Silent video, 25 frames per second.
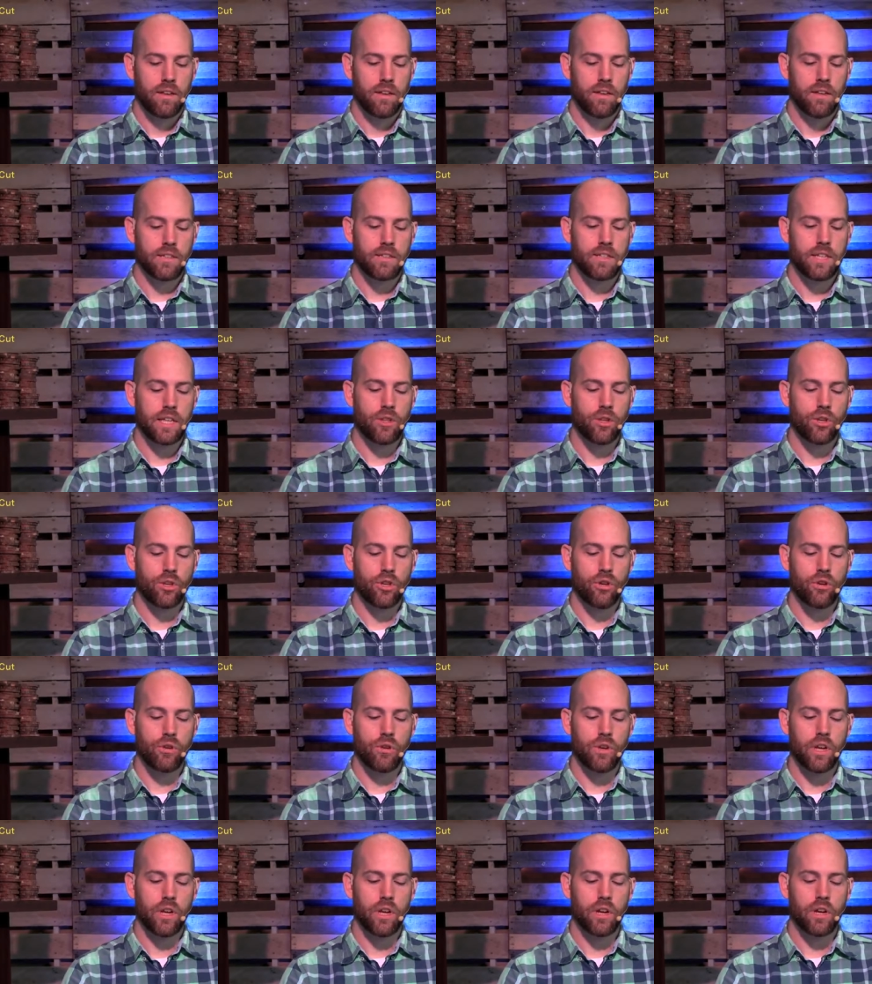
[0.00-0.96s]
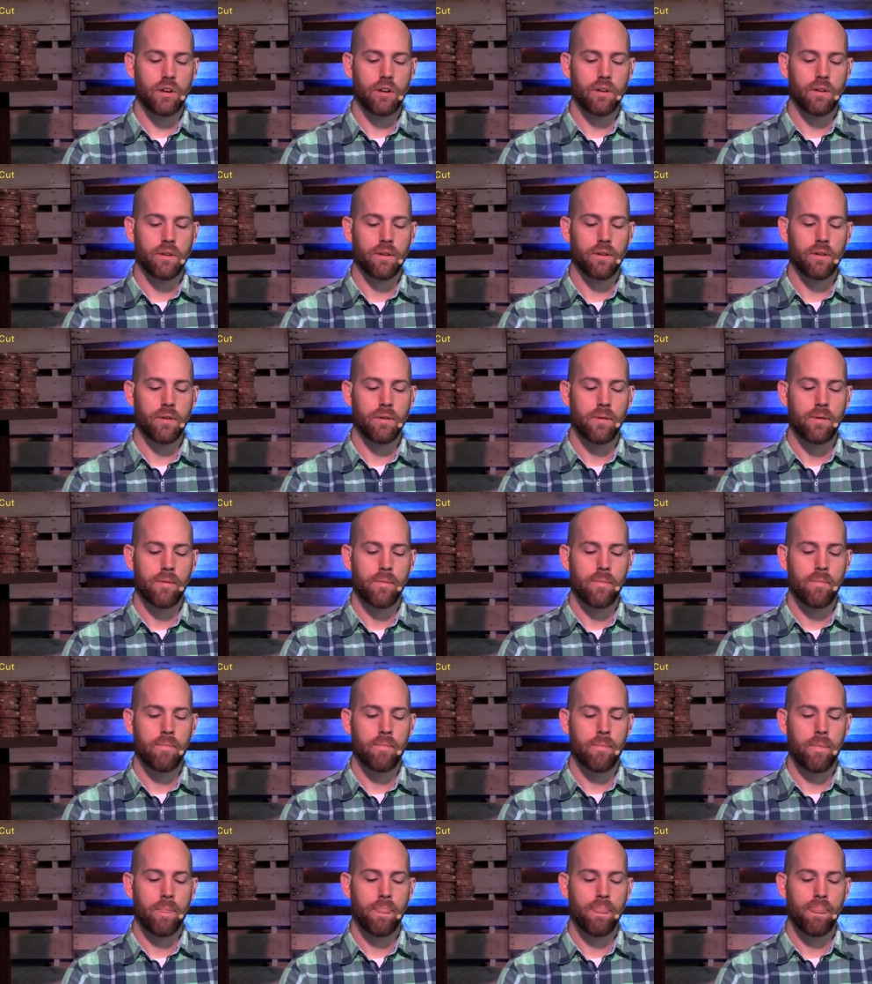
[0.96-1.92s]
You see, the eunuch
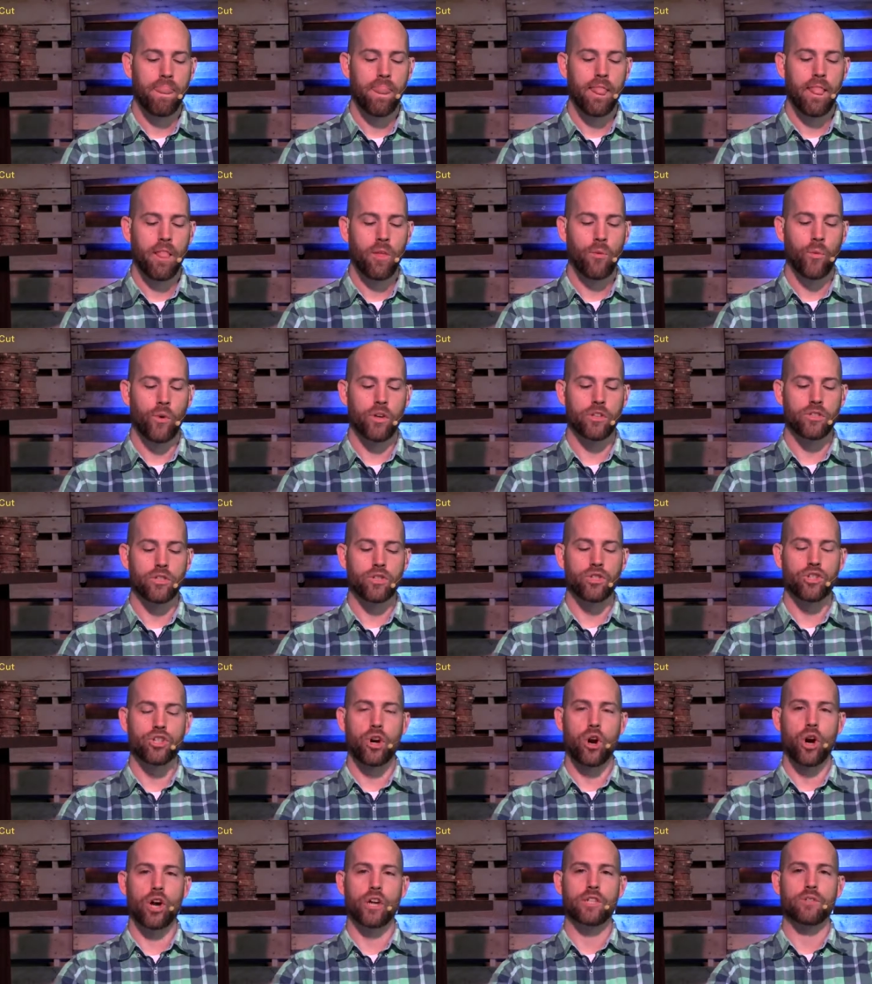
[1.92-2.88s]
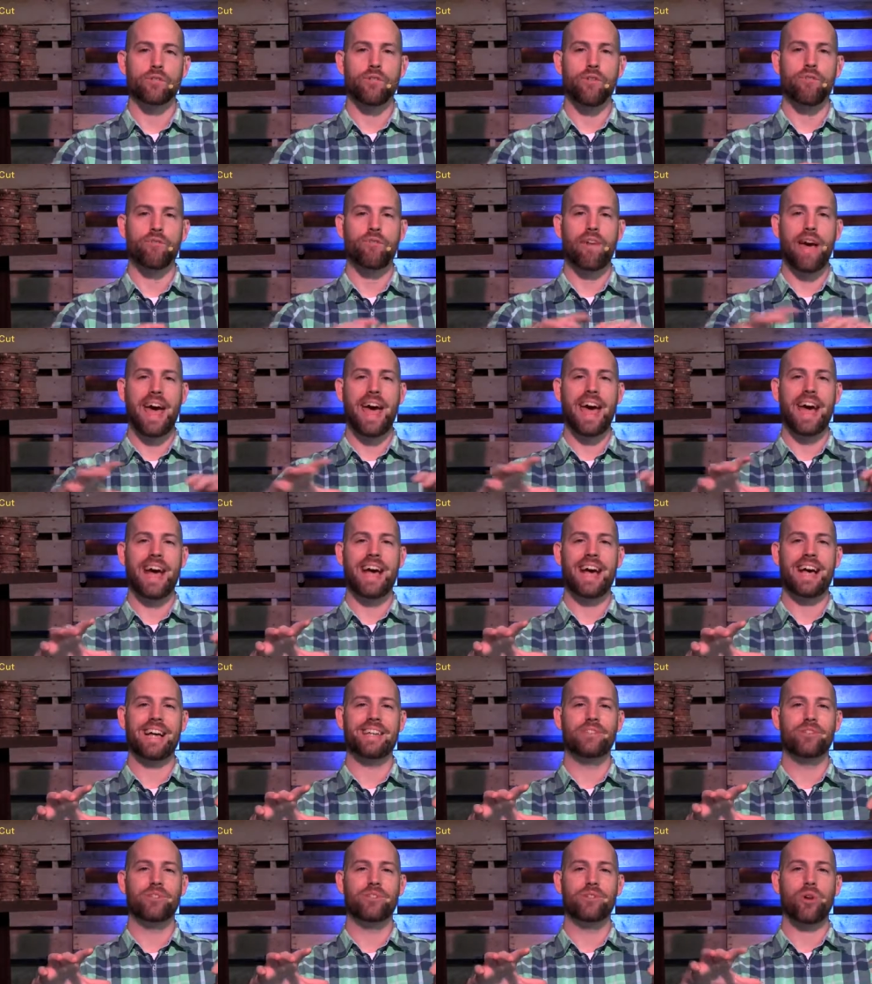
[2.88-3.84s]
was in charge of a
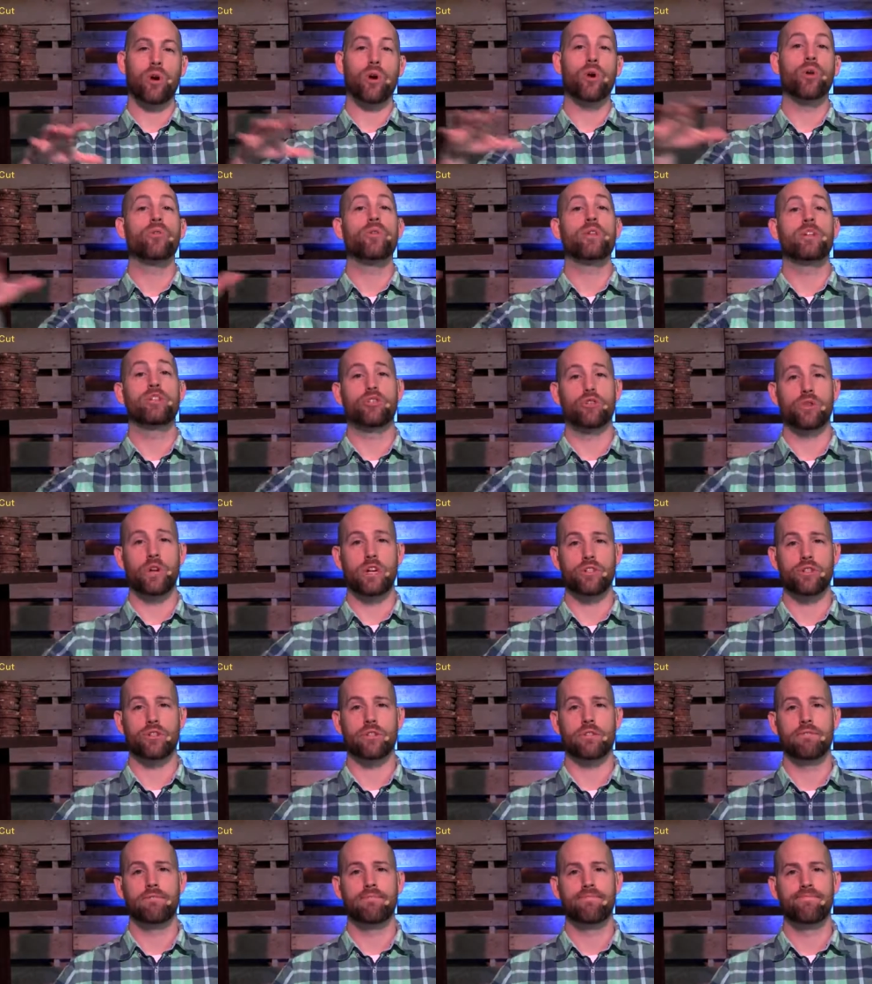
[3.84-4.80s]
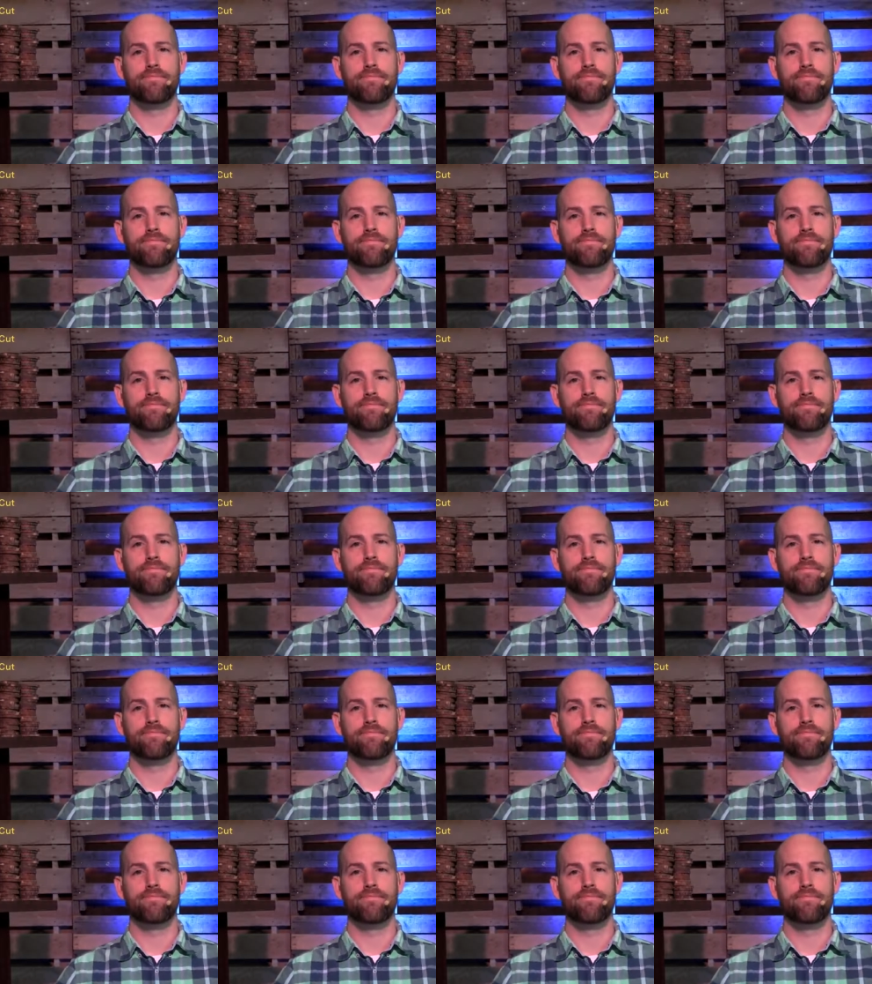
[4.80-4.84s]
vast earthly treasure,